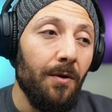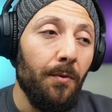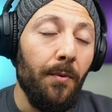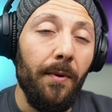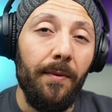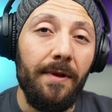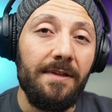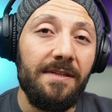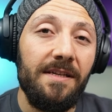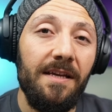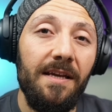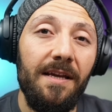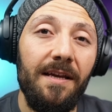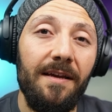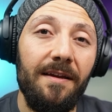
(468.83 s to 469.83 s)
we will
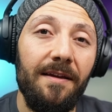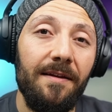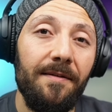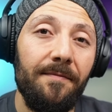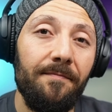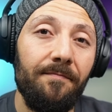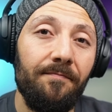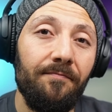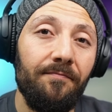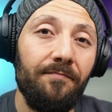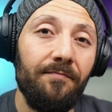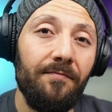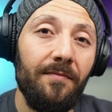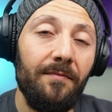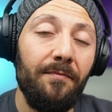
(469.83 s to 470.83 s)
see
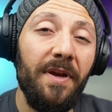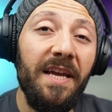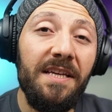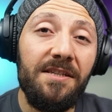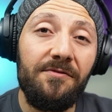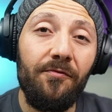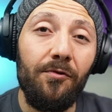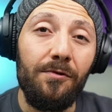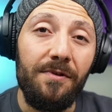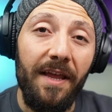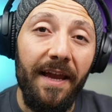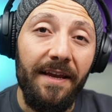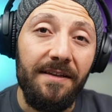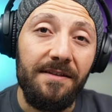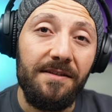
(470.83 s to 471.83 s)
peaceful
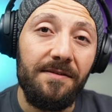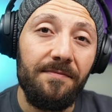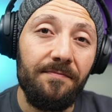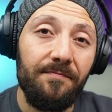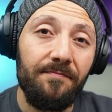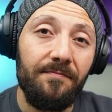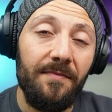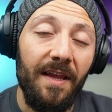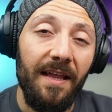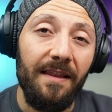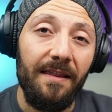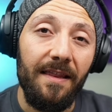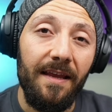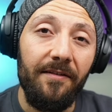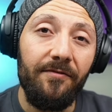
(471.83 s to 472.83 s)
days
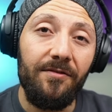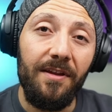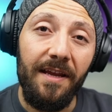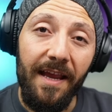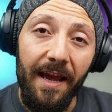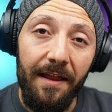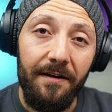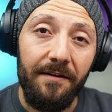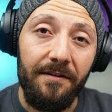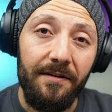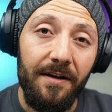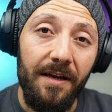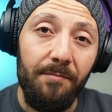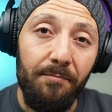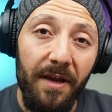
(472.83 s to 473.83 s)
and live
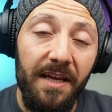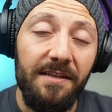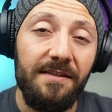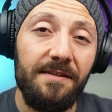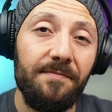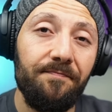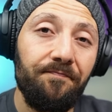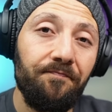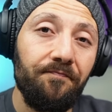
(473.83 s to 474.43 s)
together in peace.